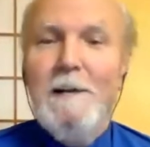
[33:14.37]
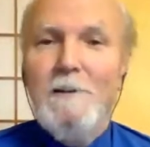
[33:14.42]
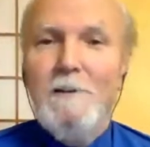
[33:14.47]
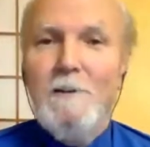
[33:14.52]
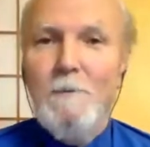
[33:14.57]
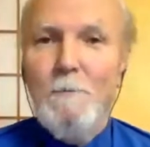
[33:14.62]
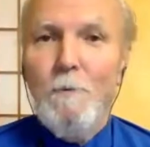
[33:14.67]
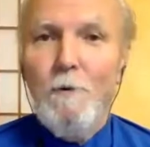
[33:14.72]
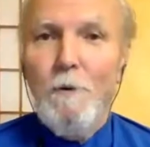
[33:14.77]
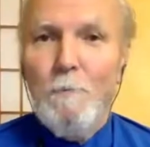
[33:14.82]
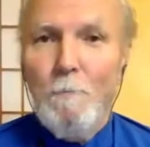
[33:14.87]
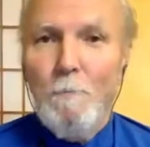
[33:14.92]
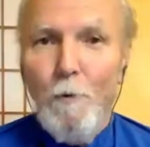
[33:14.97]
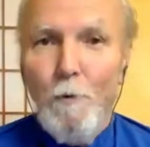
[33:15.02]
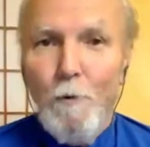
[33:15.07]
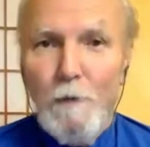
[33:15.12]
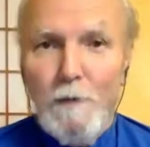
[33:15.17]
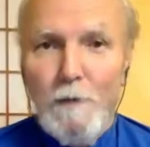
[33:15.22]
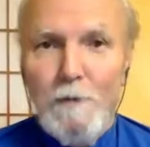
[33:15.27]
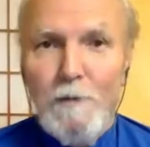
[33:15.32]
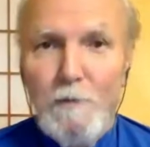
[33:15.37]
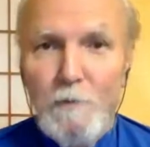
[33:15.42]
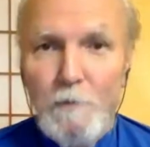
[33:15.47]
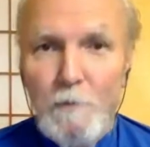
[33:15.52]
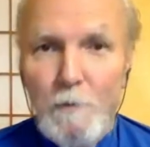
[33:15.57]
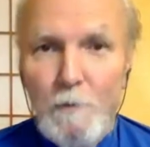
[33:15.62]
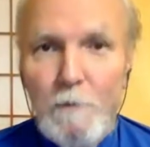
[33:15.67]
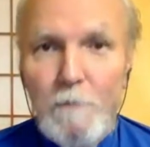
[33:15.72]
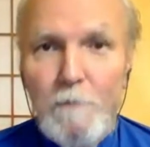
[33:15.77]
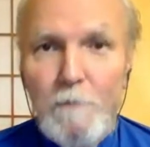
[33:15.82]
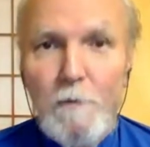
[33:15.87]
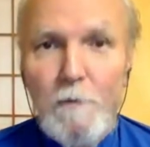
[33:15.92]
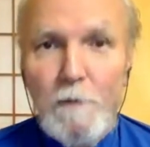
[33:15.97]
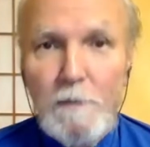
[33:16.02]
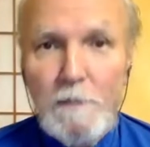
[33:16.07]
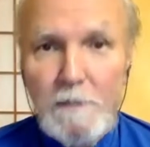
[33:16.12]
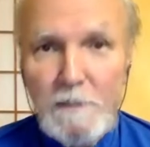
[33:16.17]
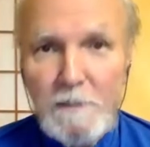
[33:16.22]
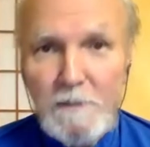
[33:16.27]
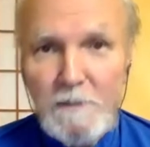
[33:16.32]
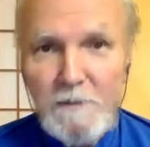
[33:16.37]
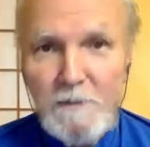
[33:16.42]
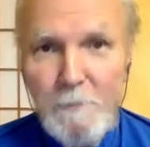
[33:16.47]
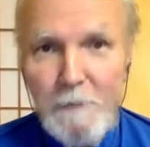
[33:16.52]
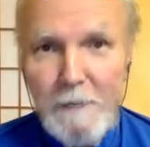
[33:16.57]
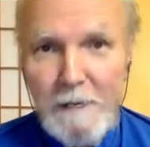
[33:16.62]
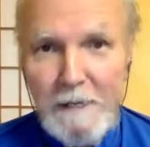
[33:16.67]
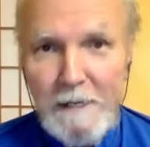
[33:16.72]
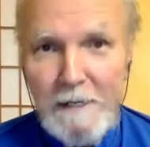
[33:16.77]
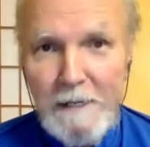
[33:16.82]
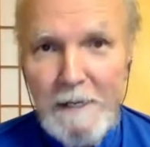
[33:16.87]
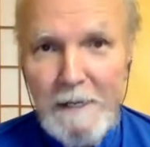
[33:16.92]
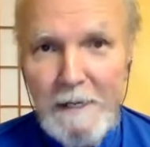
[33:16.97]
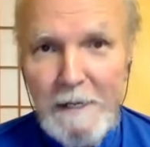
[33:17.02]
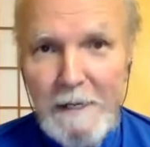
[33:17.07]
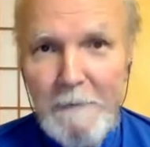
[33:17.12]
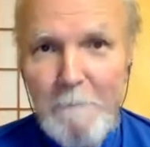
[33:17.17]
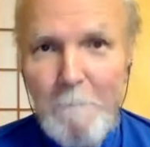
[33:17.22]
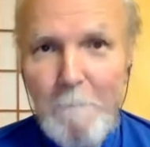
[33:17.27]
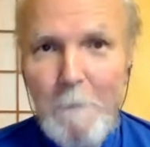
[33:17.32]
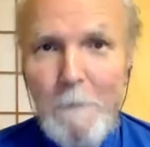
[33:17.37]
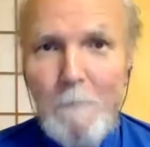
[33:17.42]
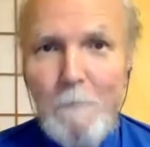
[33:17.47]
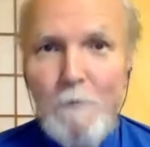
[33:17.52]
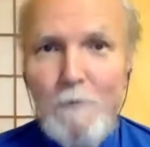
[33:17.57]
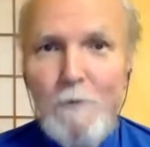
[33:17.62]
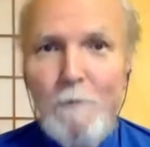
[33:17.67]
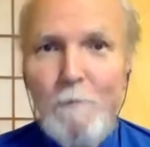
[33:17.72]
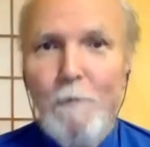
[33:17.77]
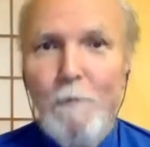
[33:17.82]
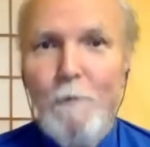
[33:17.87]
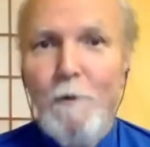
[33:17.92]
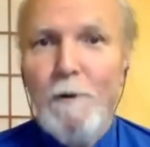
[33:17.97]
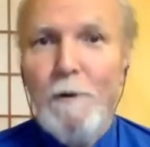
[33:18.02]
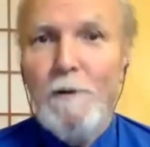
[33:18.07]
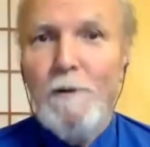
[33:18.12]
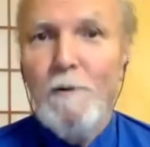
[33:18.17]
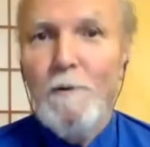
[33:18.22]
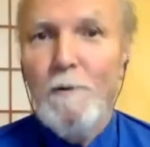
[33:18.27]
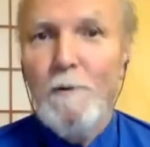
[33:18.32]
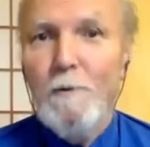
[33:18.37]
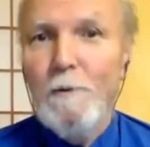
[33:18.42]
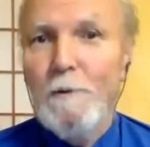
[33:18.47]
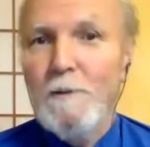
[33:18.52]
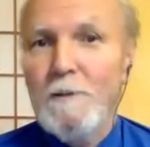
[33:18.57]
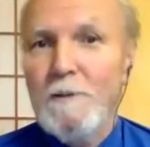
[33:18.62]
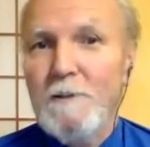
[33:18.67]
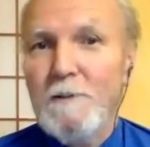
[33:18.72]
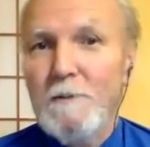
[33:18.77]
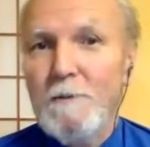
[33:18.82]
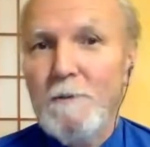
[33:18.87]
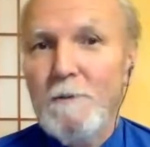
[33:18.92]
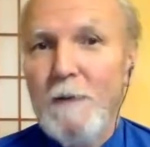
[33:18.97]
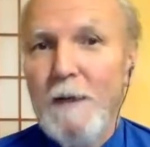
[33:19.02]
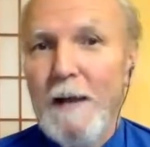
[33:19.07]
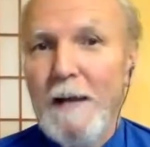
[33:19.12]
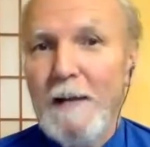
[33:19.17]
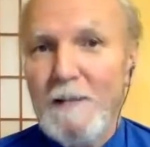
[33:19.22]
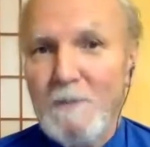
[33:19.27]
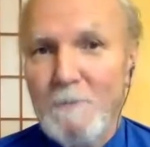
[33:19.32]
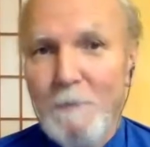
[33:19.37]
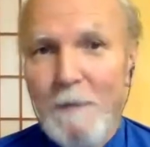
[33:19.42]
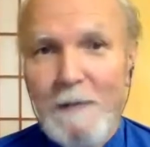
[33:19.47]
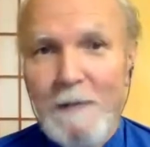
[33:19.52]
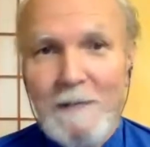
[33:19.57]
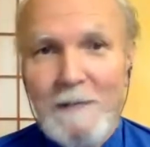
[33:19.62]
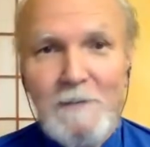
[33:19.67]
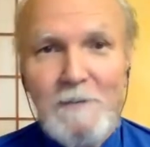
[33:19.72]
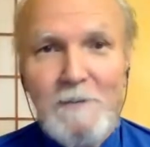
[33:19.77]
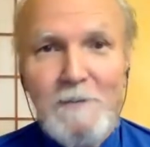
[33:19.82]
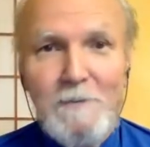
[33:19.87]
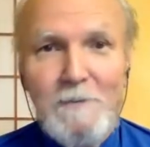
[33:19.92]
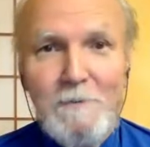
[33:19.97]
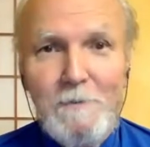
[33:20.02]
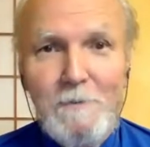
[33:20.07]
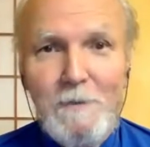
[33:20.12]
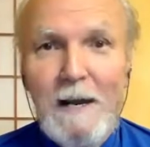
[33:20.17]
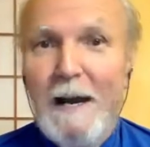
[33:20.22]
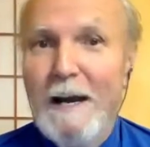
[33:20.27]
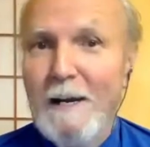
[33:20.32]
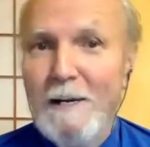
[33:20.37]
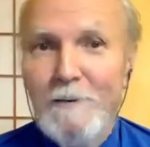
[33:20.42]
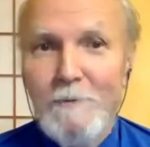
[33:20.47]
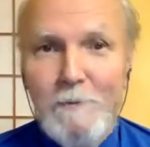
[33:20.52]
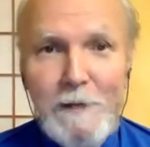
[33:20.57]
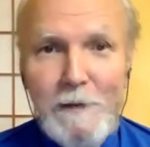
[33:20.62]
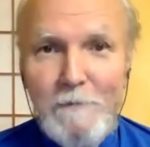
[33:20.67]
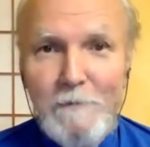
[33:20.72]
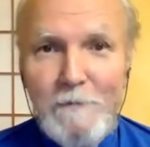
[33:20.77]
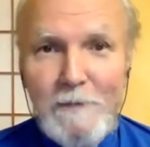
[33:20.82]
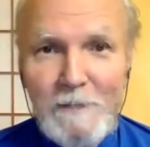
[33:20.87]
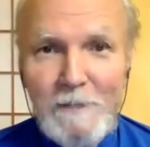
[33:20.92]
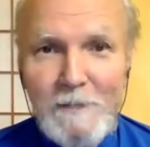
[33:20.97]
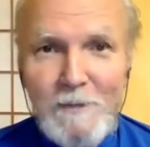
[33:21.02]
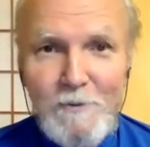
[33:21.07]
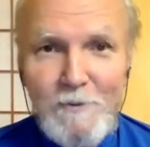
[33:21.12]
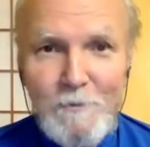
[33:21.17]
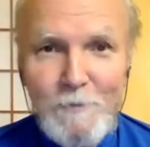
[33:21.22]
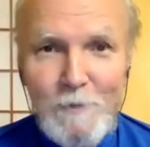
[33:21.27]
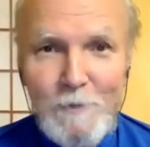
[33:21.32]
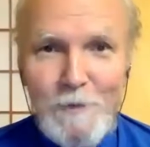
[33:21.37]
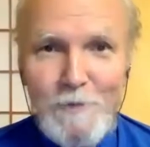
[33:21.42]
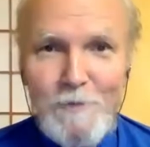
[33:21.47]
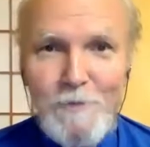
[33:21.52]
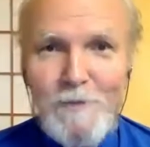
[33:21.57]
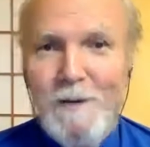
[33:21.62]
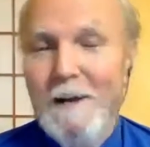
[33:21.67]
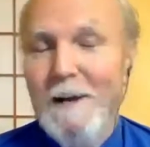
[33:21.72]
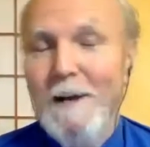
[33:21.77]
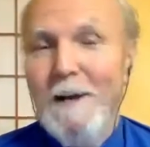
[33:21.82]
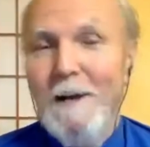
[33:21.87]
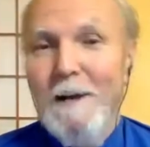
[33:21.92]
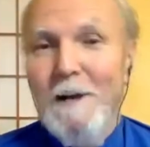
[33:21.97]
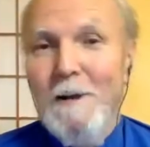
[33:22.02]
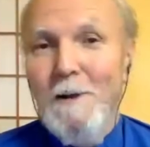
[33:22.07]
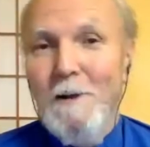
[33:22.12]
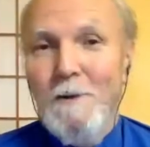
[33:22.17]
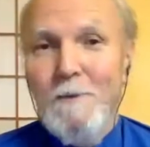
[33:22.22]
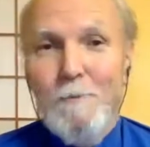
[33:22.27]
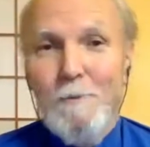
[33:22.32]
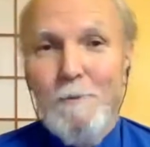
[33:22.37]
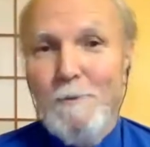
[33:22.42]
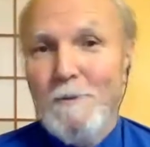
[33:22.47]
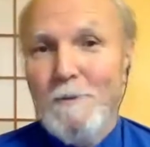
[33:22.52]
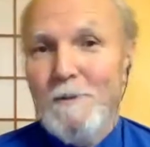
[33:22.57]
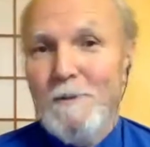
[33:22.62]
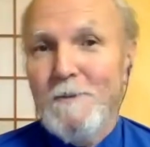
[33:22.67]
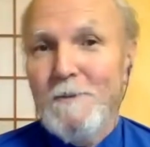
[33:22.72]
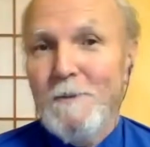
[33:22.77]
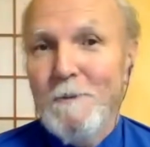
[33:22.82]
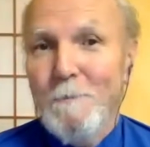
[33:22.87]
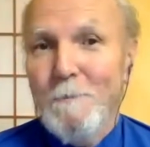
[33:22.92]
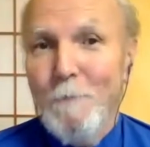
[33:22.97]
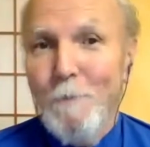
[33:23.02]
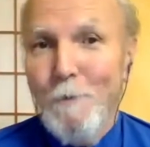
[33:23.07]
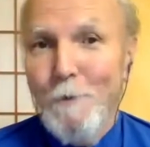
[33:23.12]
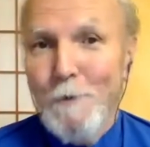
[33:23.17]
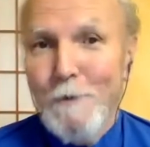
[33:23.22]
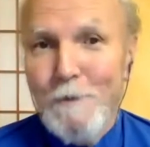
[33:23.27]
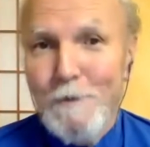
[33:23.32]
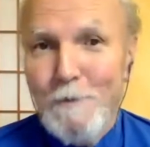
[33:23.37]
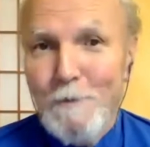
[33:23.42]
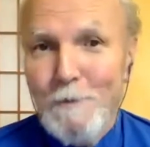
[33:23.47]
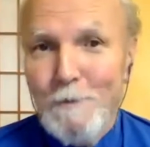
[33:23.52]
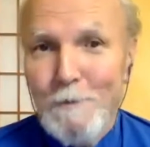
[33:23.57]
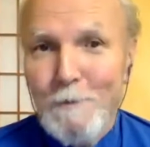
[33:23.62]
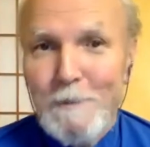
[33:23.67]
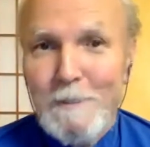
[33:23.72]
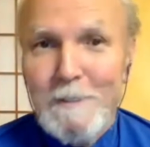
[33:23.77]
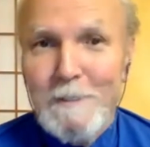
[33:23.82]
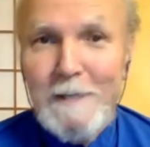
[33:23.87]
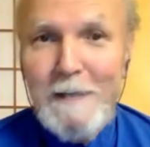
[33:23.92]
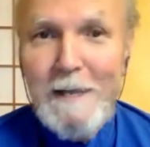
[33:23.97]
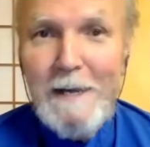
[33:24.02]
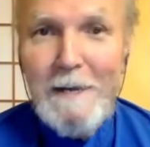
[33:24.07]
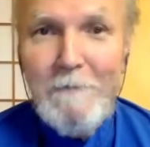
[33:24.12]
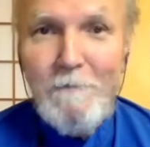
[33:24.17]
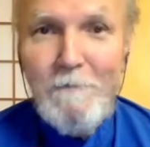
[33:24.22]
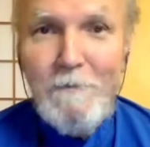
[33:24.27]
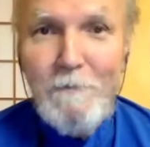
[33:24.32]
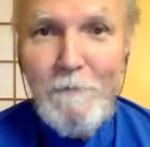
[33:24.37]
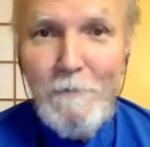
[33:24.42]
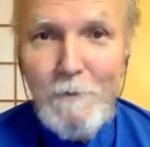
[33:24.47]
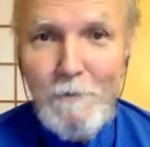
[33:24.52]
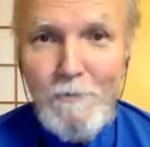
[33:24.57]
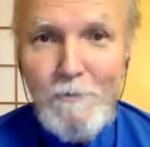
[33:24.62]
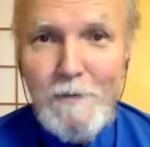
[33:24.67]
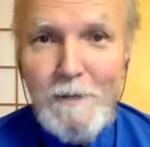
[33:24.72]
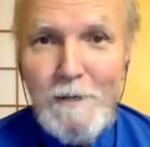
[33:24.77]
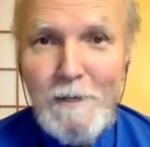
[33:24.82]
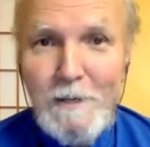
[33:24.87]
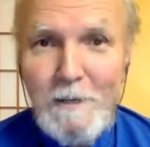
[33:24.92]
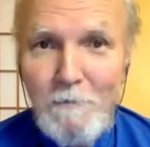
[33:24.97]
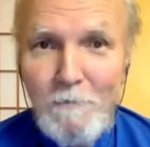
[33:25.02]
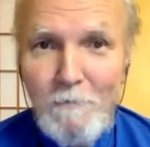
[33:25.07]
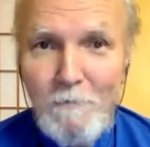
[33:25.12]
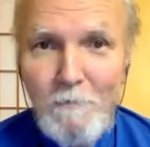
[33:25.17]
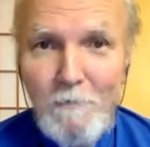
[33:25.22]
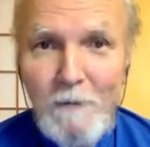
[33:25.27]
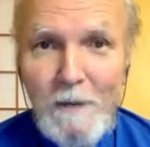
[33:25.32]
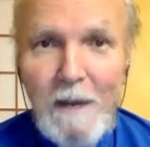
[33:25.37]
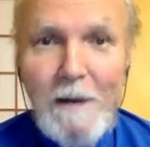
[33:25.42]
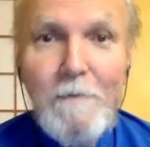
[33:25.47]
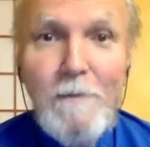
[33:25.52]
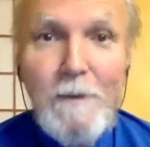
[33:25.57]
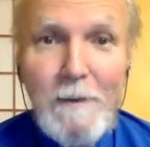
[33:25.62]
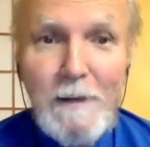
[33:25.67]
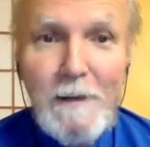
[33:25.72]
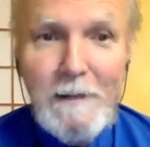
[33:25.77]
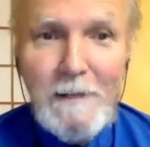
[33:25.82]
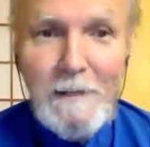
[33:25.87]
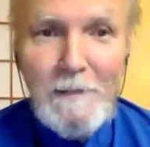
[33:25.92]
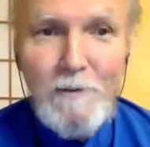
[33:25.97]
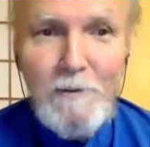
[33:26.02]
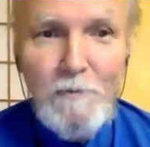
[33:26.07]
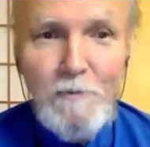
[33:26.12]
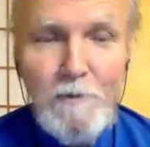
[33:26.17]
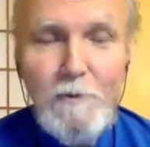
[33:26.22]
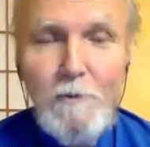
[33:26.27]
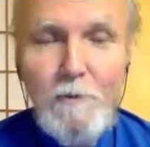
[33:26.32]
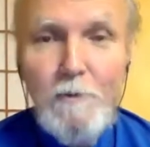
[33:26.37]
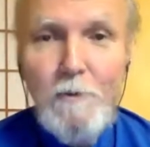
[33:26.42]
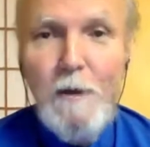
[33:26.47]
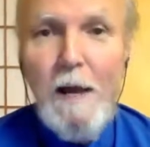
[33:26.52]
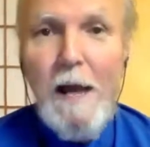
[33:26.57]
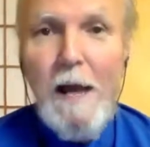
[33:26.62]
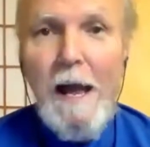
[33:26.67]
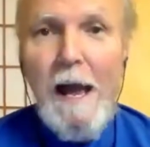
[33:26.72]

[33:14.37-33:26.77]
The more important tool, of course, is to meditate. The more important tool is to ask Master to guide you in every situation. The more important tool is to have devotion in everything that you do.